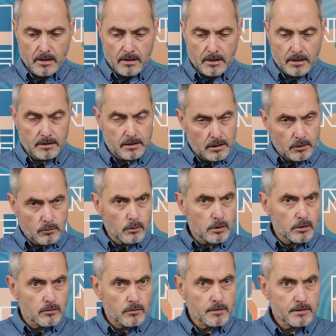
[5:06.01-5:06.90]
And then we
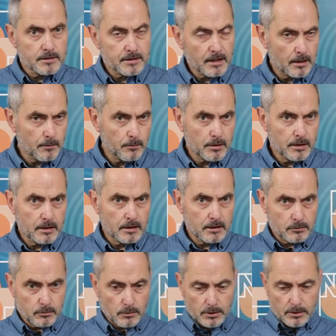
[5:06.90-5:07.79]
do the same thing
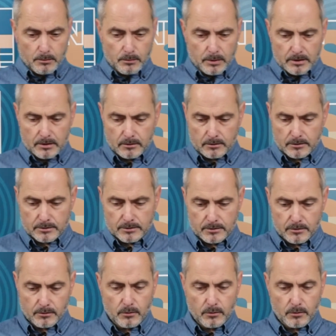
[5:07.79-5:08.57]
as with the beetles.